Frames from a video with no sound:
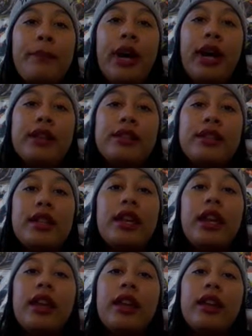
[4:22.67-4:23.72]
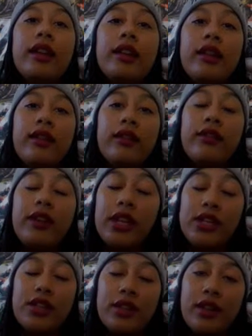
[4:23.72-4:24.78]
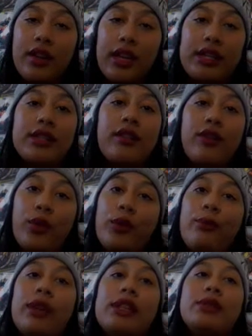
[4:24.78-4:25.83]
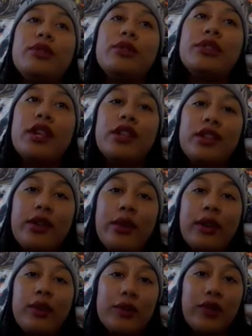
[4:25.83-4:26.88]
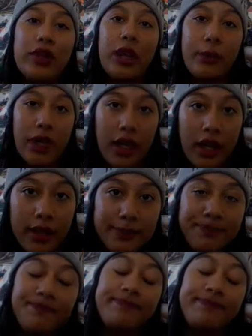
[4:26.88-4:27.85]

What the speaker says: But he finished the race in 4th place, which was actually quite good for Yamaha.